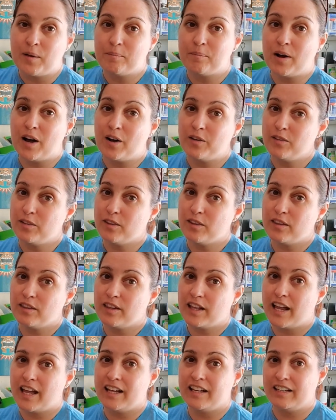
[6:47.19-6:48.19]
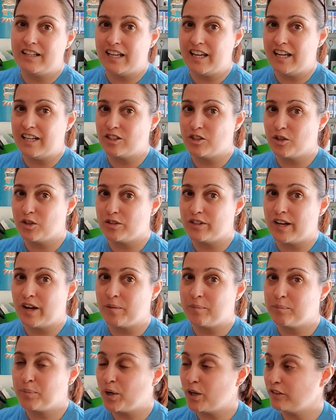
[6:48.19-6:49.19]
But other than that, it turned
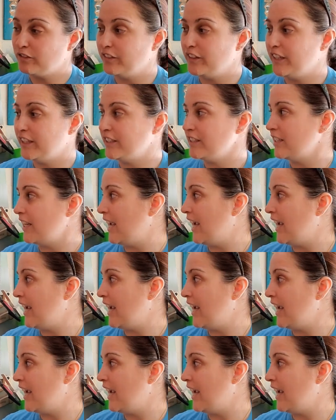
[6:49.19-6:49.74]
out perfect,